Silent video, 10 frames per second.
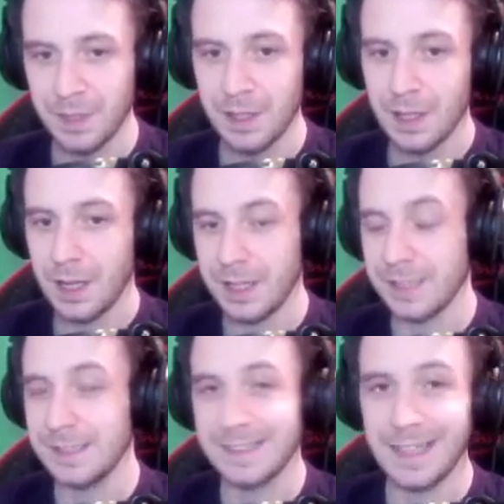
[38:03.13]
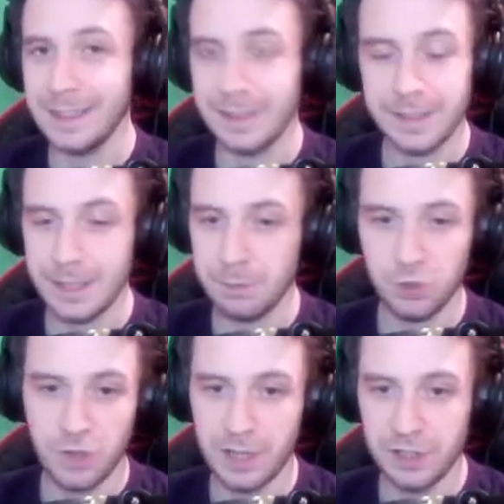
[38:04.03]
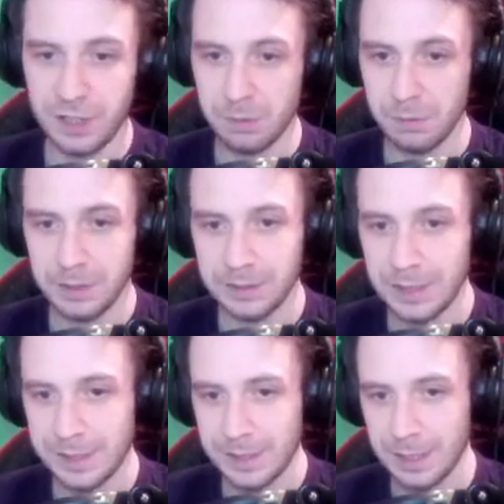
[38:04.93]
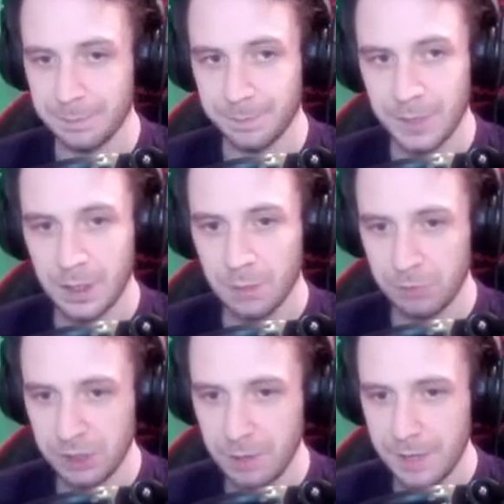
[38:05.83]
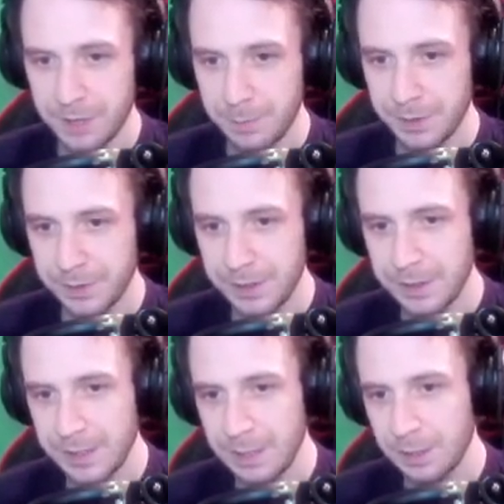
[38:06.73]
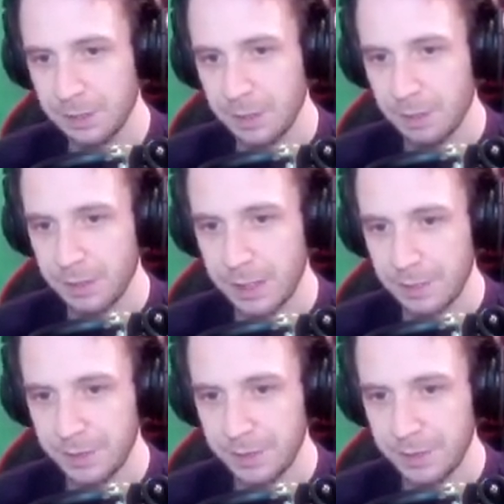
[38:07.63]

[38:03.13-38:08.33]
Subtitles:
And it's exactly the same strategy as what we did last time. We don't have to build DT because we already have it.